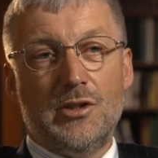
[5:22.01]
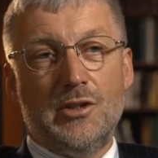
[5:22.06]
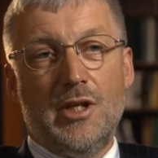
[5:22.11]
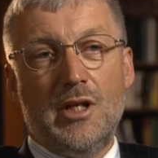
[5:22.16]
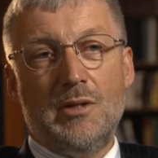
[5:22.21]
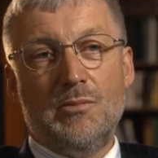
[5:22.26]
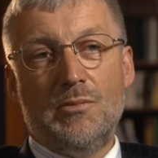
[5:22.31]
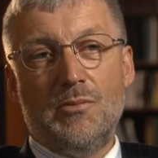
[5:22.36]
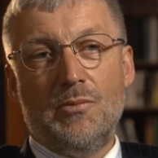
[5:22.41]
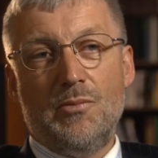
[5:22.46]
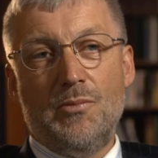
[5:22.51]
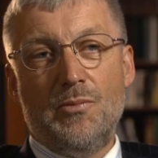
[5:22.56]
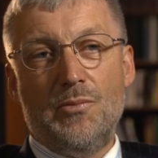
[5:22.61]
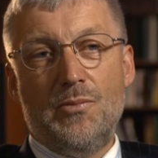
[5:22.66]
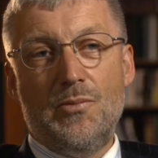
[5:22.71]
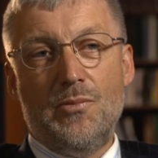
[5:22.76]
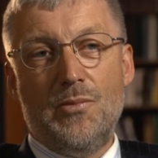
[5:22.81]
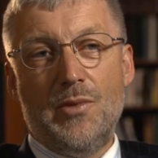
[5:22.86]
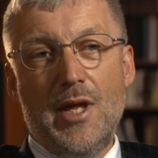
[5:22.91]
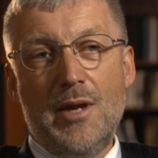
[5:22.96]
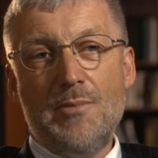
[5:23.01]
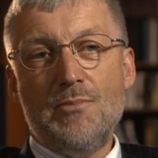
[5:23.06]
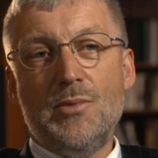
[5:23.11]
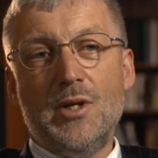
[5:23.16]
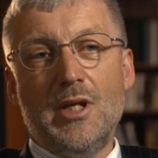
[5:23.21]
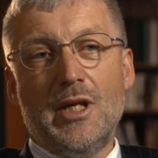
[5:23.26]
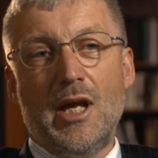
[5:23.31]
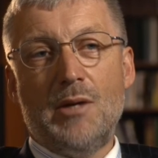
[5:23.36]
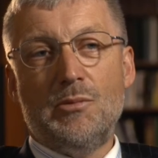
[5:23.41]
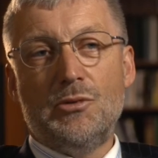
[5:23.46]
and then them
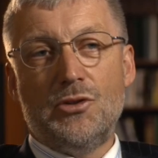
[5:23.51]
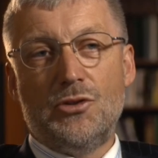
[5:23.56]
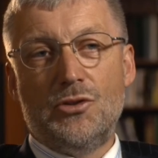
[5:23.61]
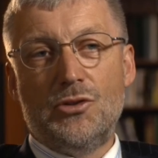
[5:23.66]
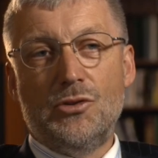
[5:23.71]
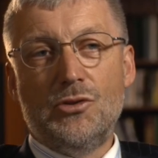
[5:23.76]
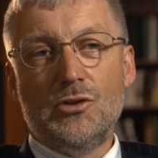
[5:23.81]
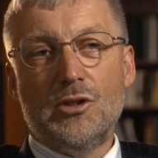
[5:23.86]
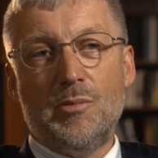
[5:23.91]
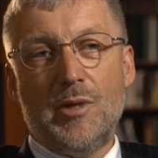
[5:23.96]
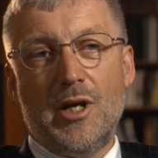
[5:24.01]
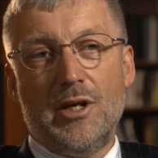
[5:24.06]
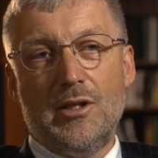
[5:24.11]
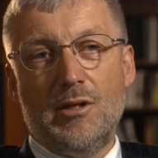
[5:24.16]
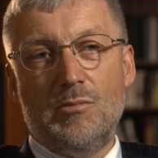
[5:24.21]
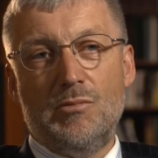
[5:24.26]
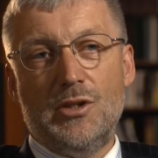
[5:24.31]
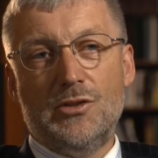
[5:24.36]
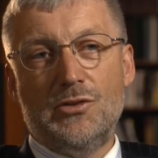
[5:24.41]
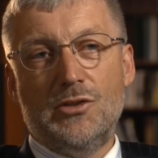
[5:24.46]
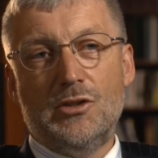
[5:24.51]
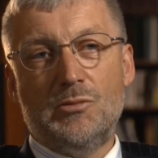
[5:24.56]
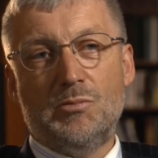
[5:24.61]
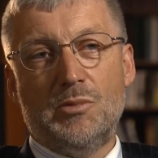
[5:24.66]
being able to talk about their business,